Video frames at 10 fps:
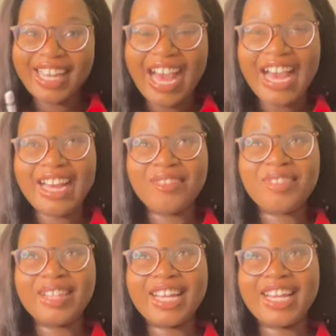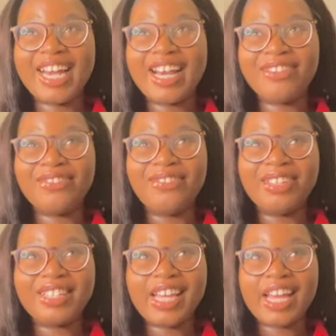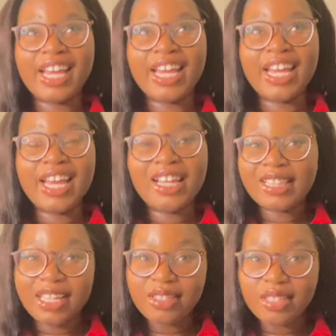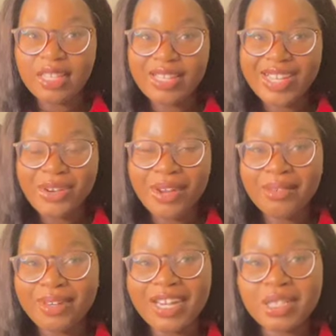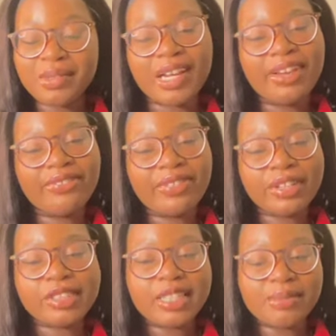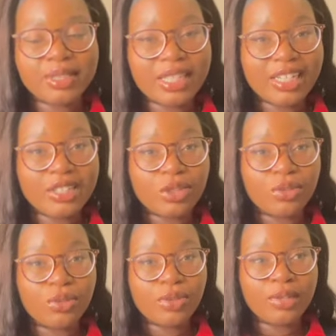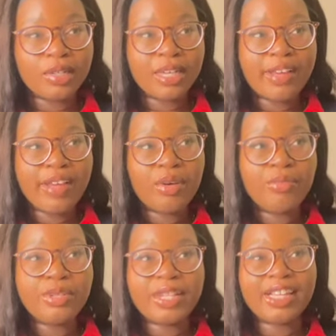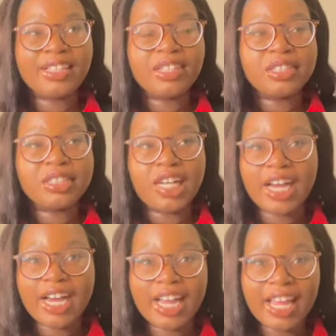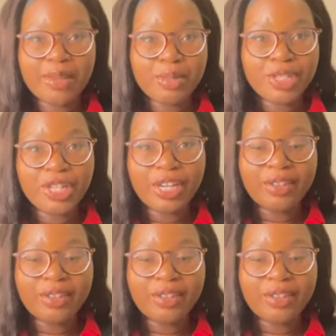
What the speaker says: I feel like I really, like, who I was when I first stepped to that school was like this shy, immature,